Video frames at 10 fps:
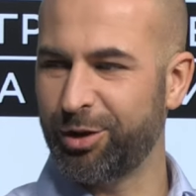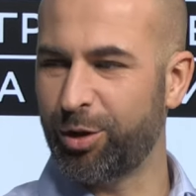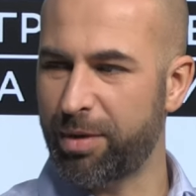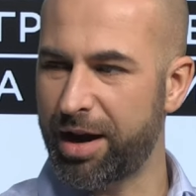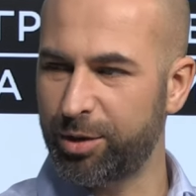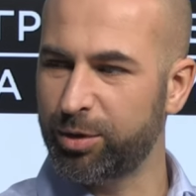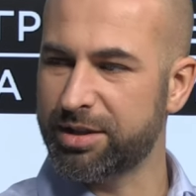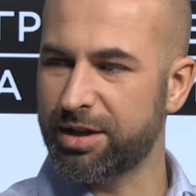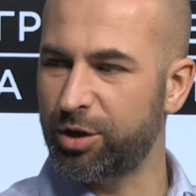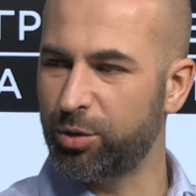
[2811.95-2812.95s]
We need to
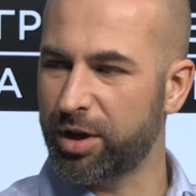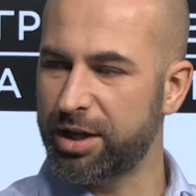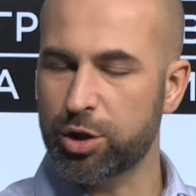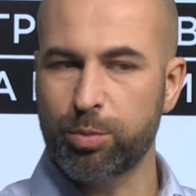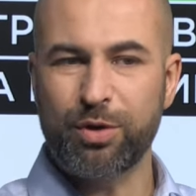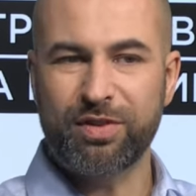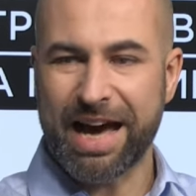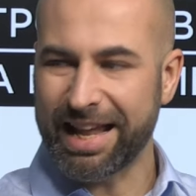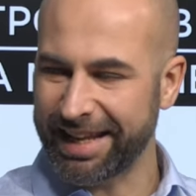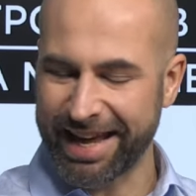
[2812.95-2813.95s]
change the rules on the global,